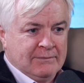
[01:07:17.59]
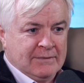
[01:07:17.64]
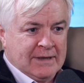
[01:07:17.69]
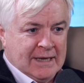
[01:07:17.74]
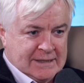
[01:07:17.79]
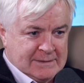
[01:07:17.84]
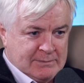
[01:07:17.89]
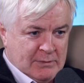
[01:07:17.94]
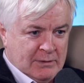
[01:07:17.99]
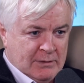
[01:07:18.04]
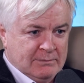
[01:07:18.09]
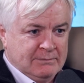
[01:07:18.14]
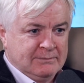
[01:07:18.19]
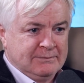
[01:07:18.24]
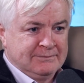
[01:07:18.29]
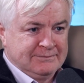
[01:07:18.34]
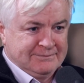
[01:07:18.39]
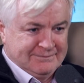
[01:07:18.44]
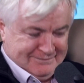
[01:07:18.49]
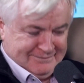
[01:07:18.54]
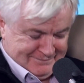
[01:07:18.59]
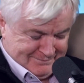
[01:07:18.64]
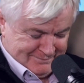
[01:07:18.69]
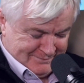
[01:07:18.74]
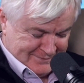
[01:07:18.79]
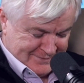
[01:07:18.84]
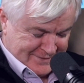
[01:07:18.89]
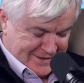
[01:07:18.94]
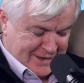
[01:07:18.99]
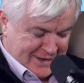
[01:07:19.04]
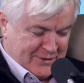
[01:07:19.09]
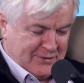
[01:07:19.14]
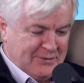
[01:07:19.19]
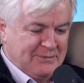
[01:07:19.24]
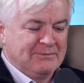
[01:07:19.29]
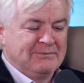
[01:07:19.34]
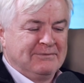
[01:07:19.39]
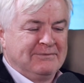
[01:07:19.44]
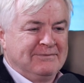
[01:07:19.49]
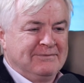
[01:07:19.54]
Thanks. Make more of them. Thank
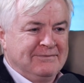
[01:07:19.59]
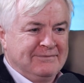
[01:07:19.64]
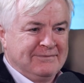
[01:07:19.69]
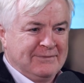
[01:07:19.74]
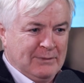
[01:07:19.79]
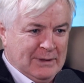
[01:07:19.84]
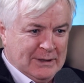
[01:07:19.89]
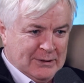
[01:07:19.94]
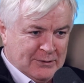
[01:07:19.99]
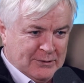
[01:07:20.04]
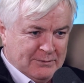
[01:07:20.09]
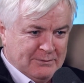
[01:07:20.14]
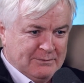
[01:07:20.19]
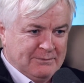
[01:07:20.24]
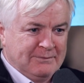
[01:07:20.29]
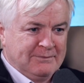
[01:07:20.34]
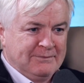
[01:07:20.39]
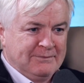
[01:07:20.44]
you. Will do.